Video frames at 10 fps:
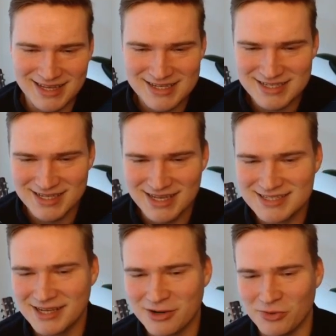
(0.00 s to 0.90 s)
this this
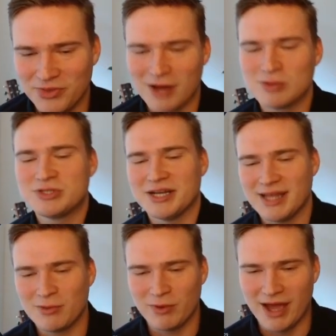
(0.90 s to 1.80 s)
little downtrend
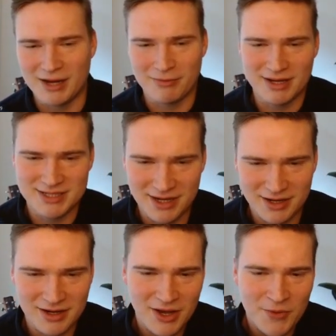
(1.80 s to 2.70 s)
that we had right
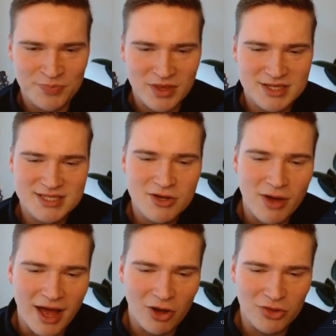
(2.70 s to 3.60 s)
here still
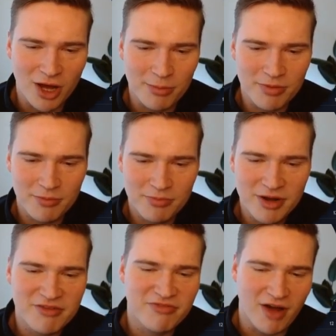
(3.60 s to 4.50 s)
held up
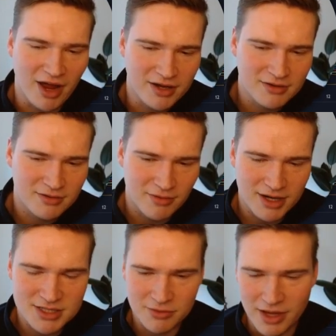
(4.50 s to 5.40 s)
pretty fine,
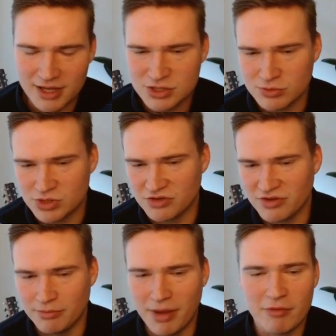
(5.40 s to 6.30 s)
right? So we had some sort of
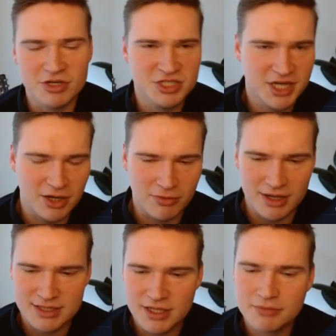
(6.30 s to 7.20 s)
a bearish channel
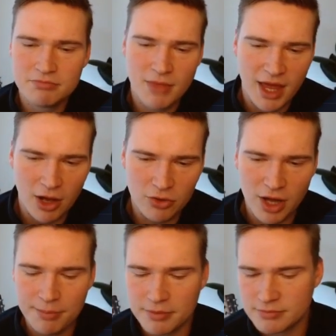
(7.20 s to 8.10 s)
right here, held
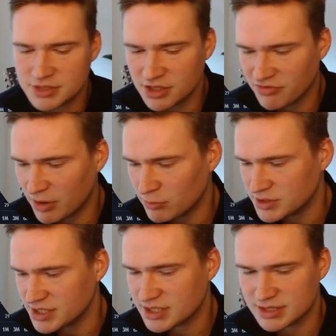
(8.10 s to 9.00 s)
up, still found
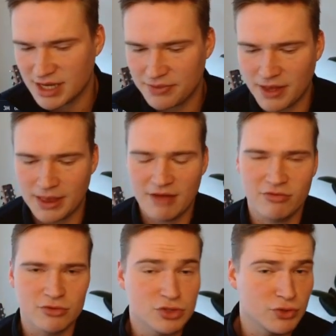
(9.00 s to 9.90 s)
resistance at that
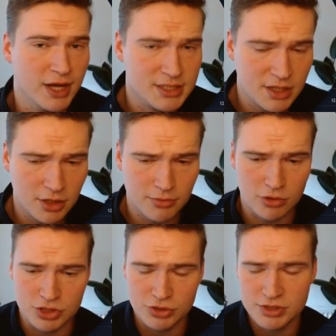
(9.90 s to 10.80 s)
level two days ago
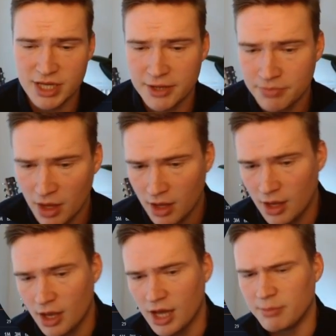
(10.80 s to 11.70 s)
on Tuesday,
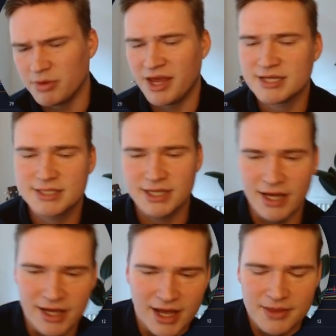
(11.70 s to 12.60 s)
uh, but
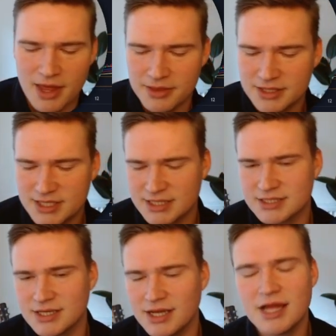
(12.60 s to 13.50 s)
yesterday, and, and this
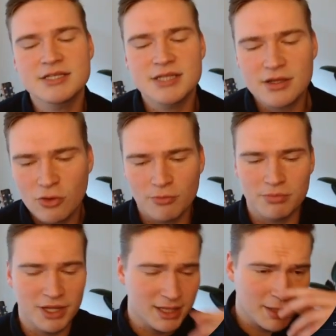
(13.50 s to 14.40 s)
is, it, it's not
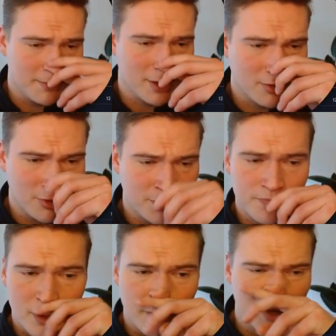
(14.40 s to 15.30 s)
completely Bitcoin,
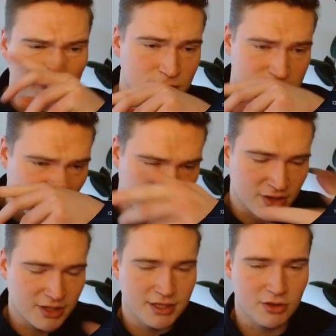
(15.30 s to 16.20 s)
but it was
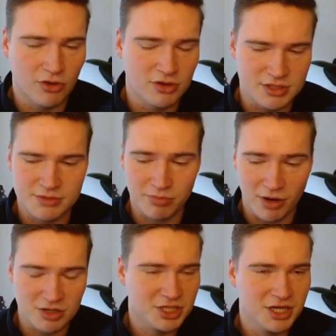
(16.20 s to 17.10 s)
definitely caused
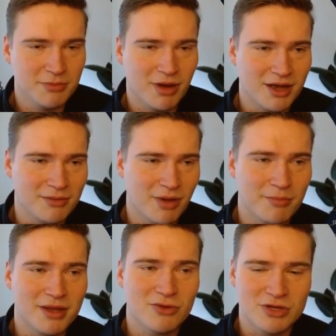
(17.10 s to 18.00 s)
partially by, by
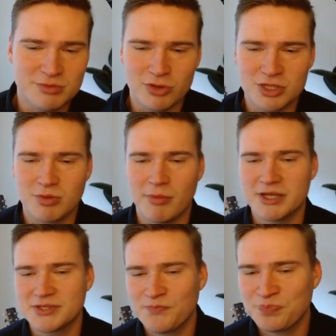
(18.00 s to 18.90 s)
Bitcoin's bullish
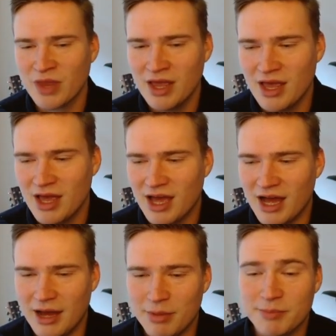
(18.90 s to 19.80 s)
momentum.
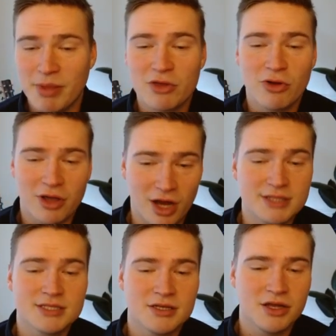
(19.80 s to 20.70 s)
Uh, but Bitcoin
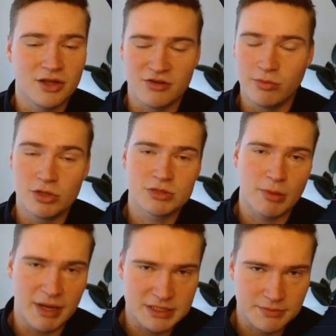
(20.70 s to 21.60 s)
got a lot of bullish
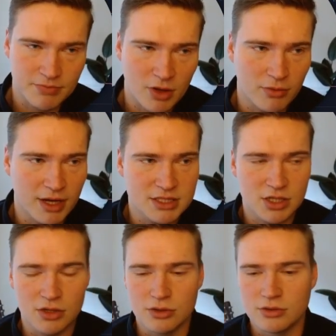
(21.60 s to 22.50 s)
momentum, all right?
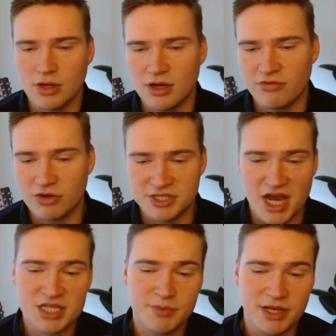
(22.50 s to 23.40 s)
So uh, for
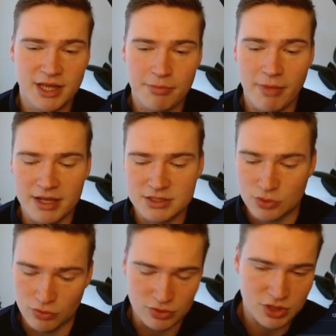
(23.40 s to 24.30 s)
Jasmy, that meant
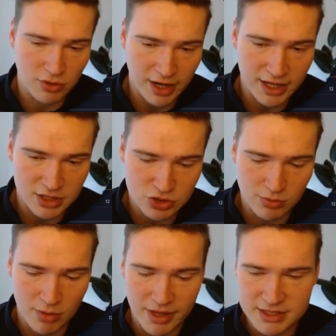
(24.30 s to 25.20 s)
also getting some
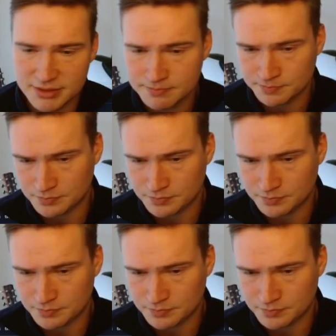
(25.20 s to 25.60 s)
momentum,